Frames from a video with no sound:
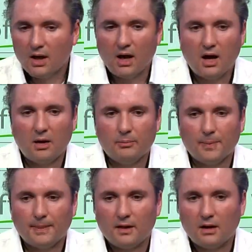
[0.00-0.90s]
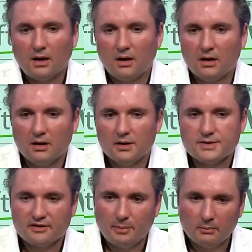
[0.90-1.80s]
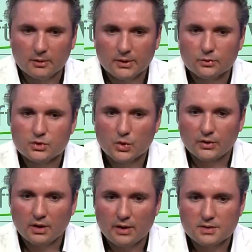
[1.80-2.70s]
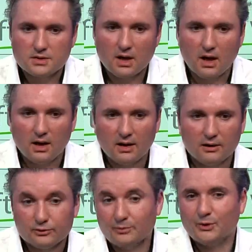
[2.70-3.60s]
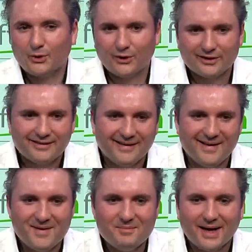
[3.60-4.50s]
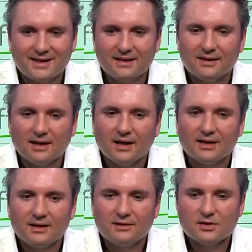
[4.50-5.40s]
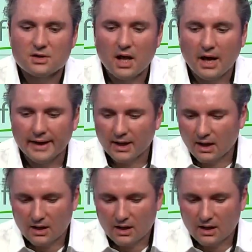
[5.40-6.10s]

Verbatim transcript: Um, uh, Steph Palmeri, who joined us uh, from New York uh, back in uh, in July,